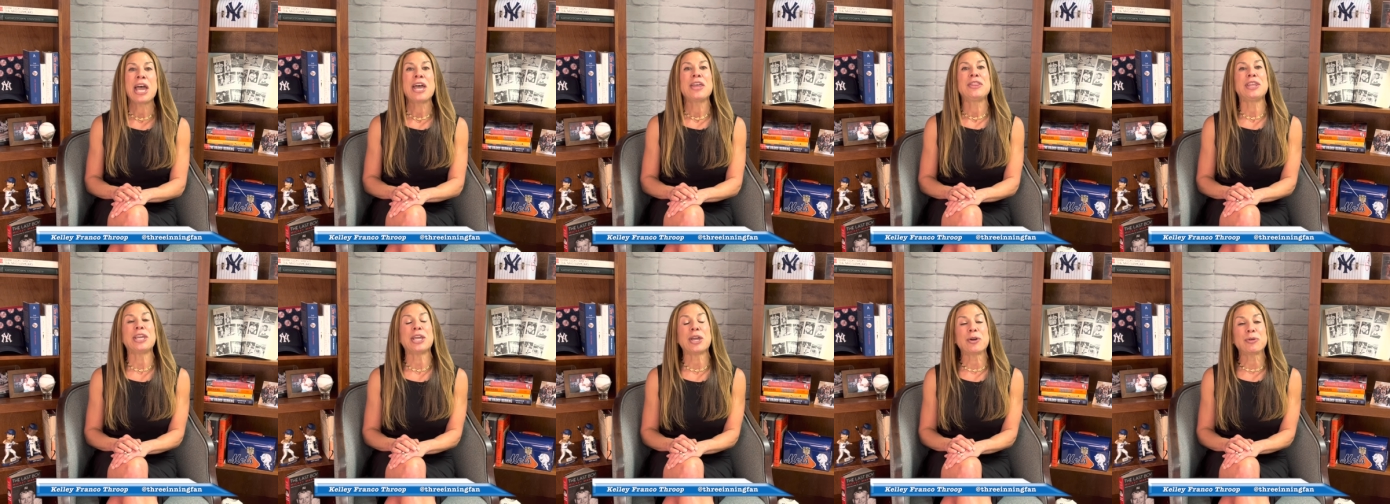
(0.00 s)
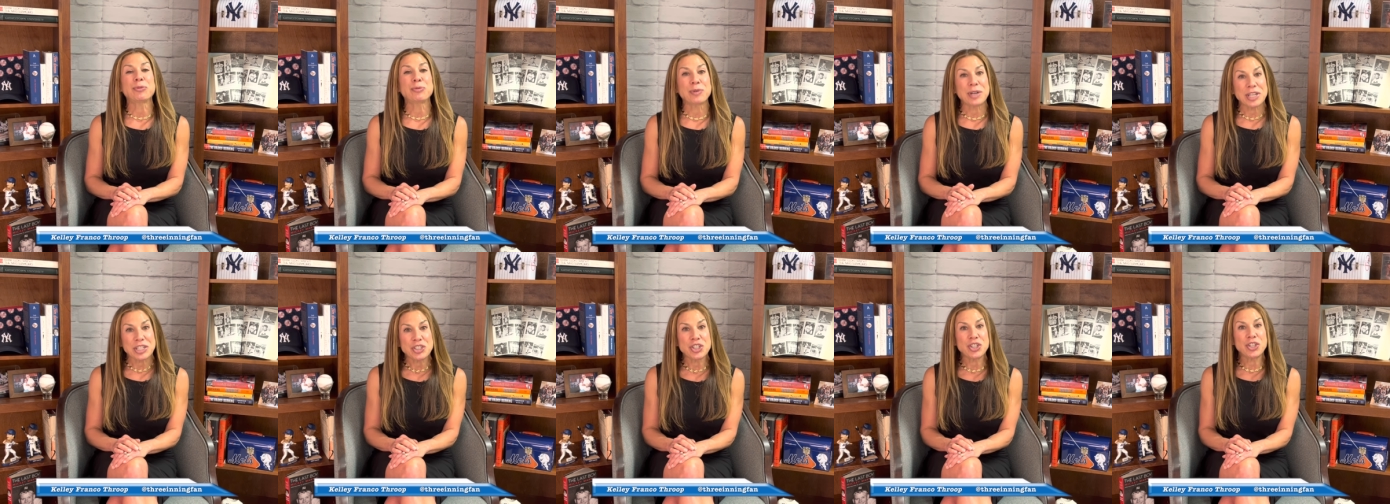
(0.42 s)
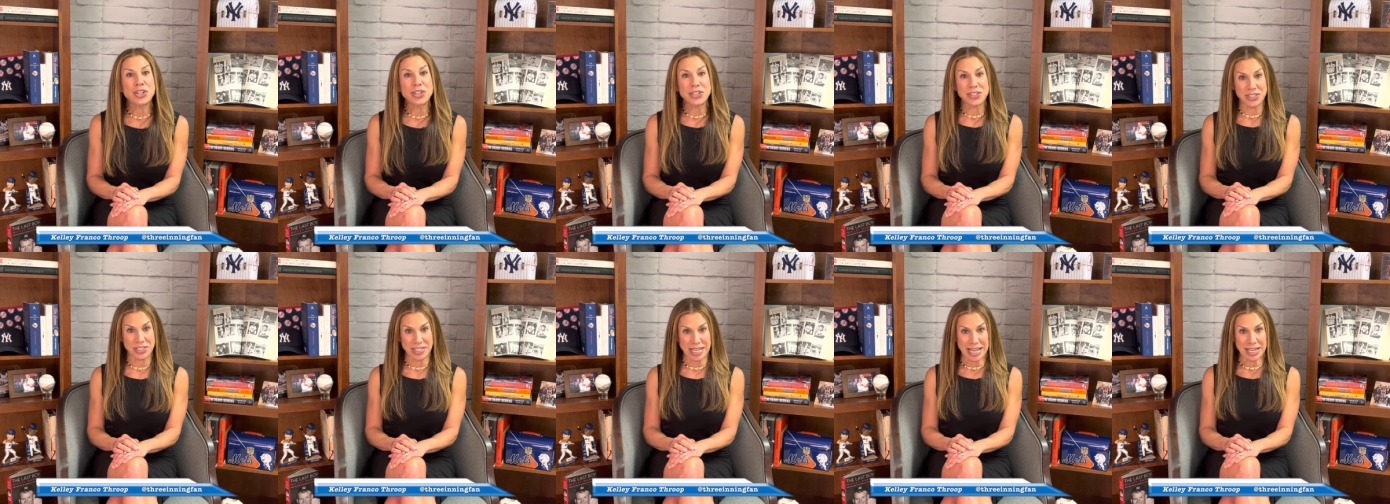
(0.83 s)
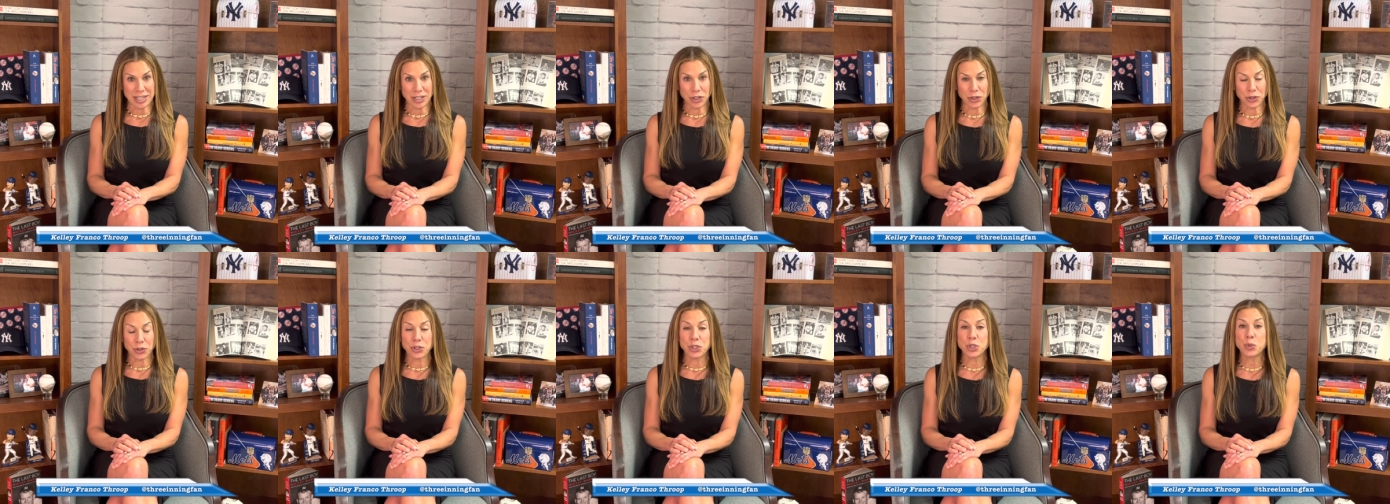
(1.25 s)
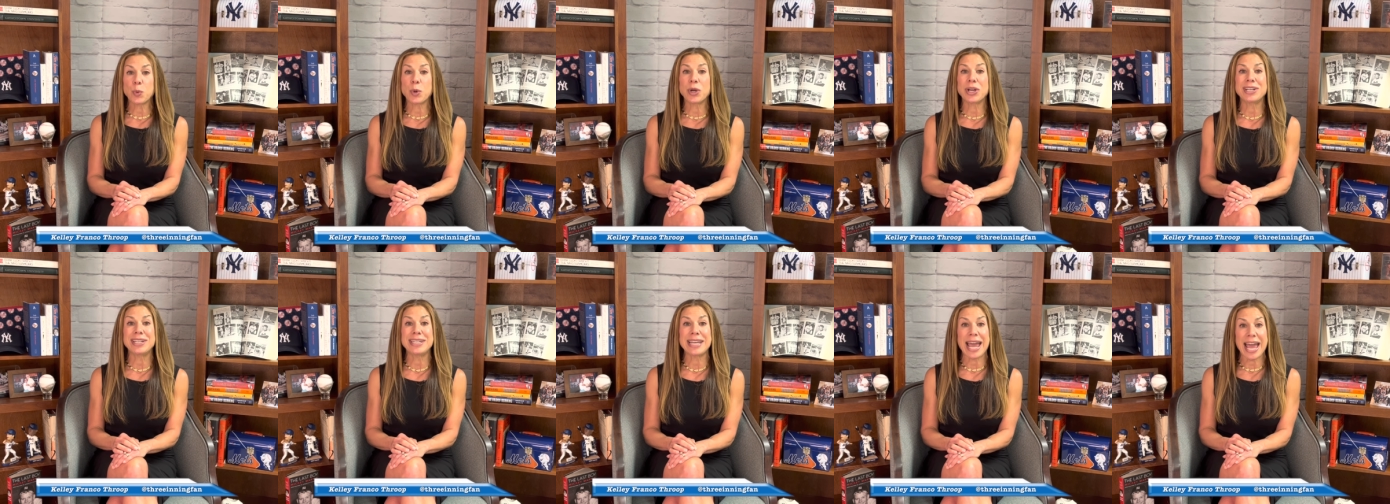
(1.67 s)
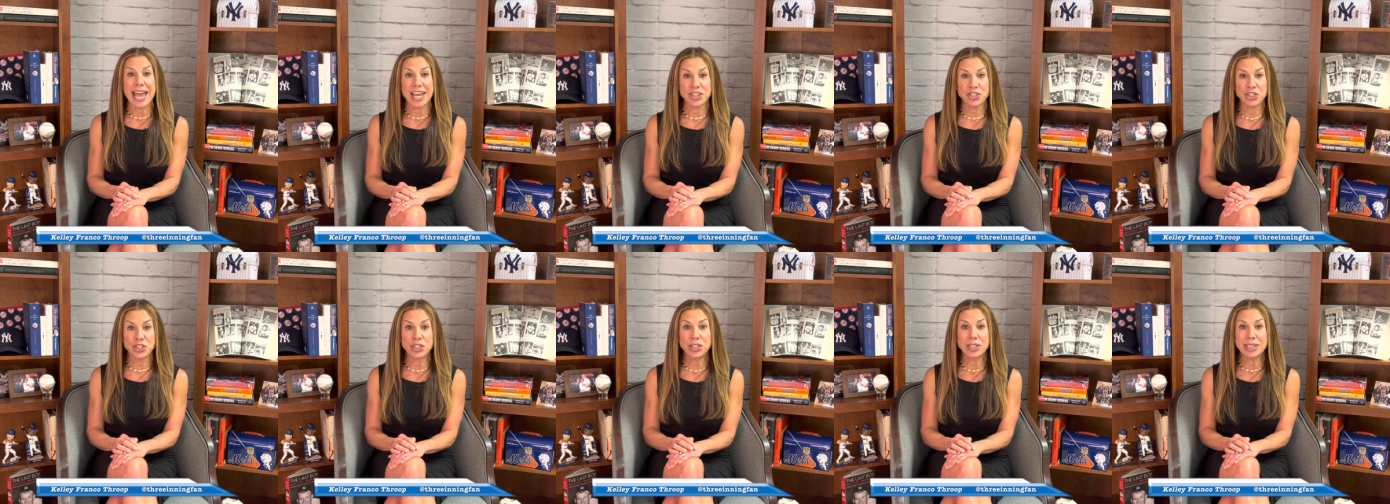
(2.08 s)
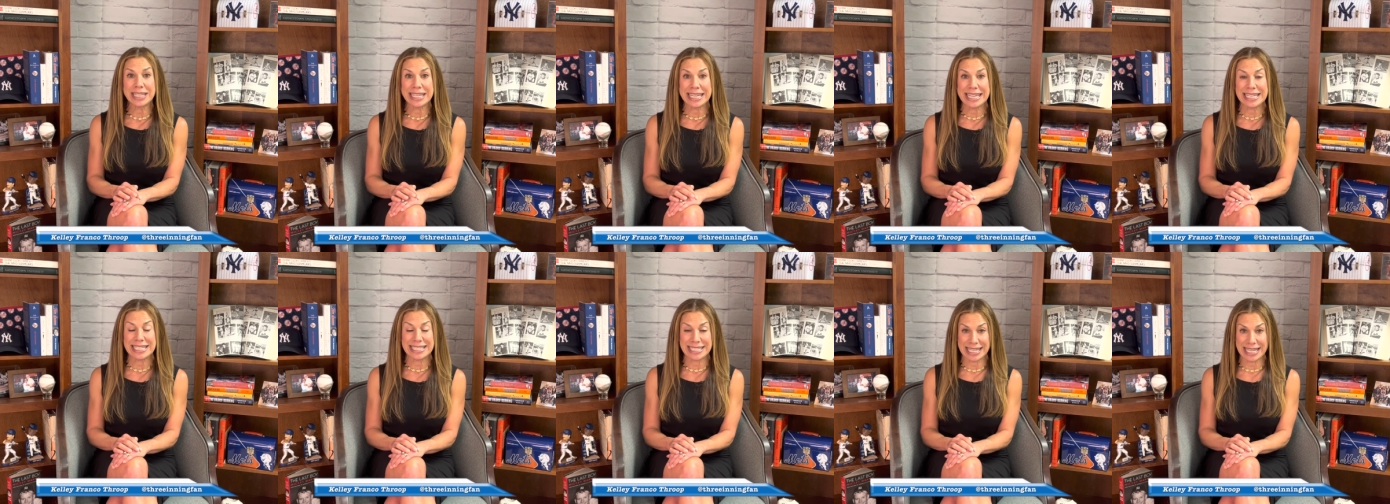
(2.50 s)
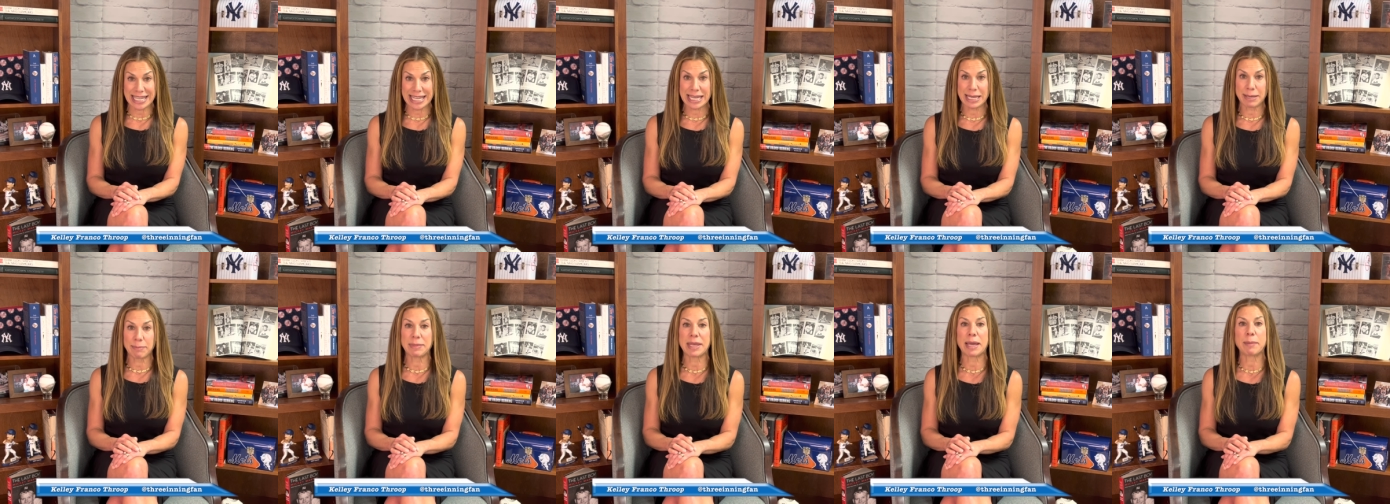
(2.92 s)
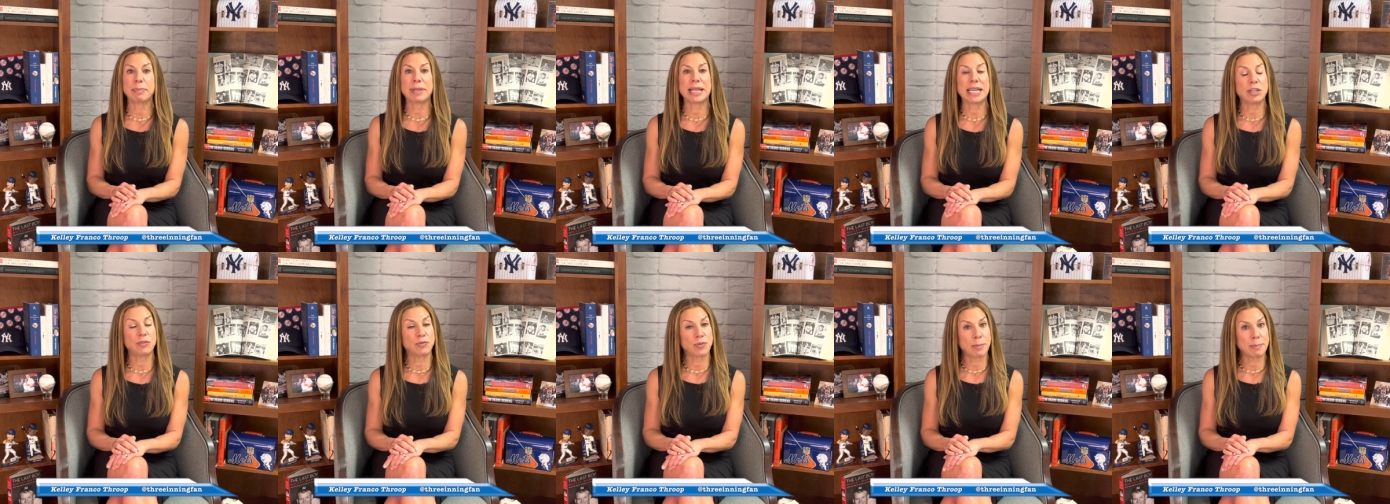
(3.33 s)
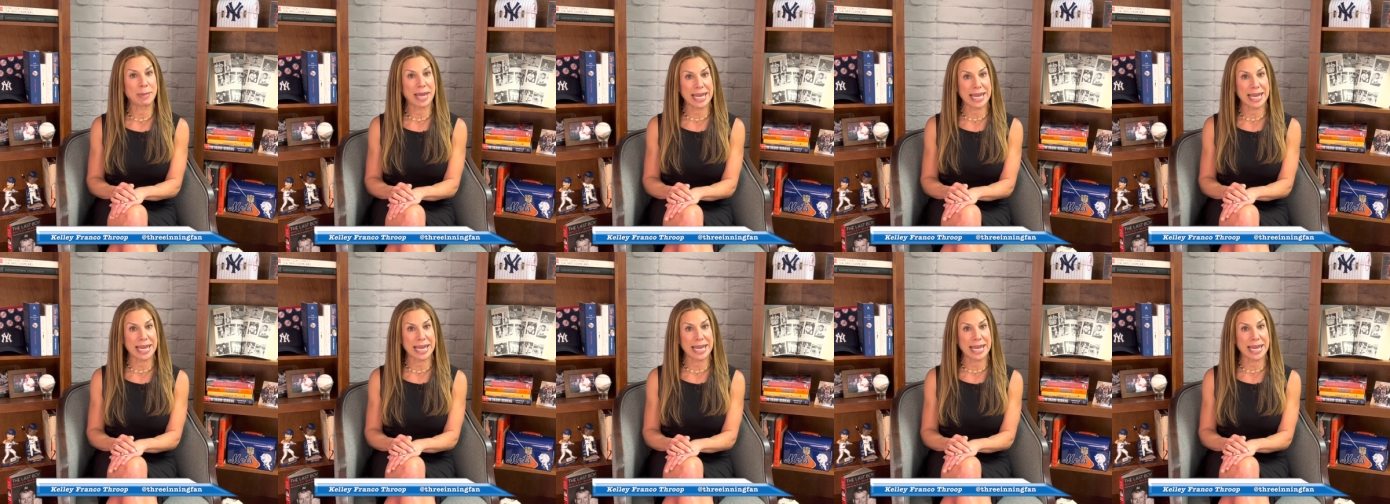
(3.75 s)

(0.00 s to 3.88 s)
The original Senators were a National League team that played from